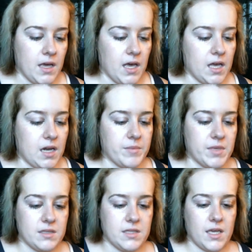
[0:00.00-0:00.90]
And I'm
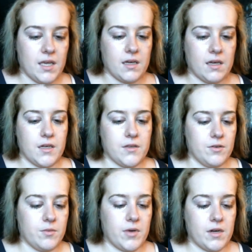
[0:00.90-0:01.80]
going to take another
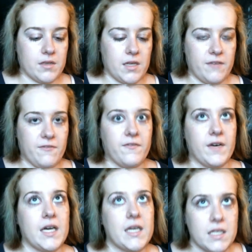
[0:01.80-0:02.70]
new product that I
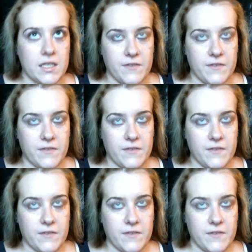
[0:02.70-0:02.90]
finally